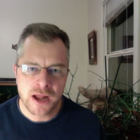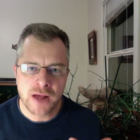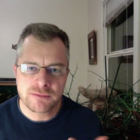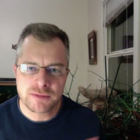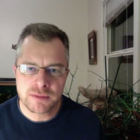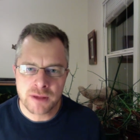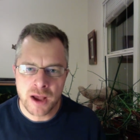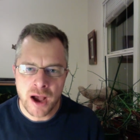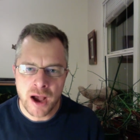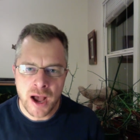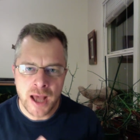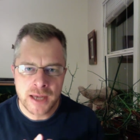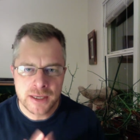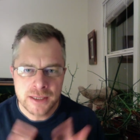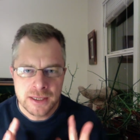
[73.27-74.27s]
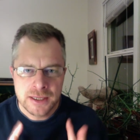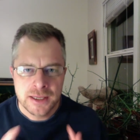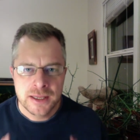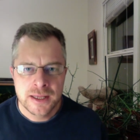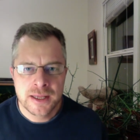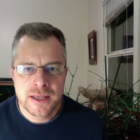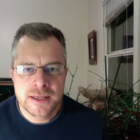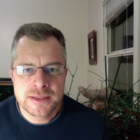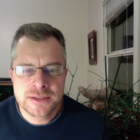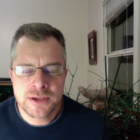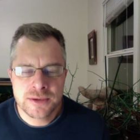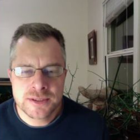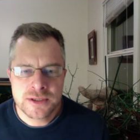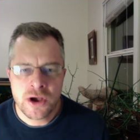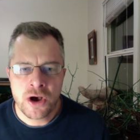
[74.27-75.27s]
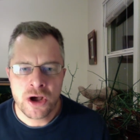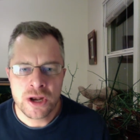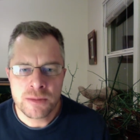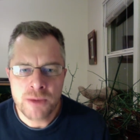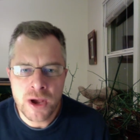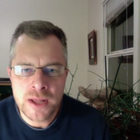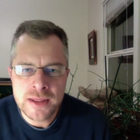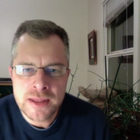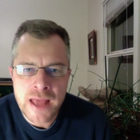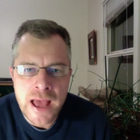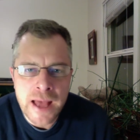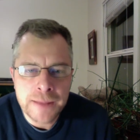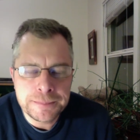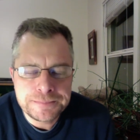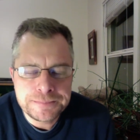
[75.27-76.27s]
not from God. So he's calling him on that.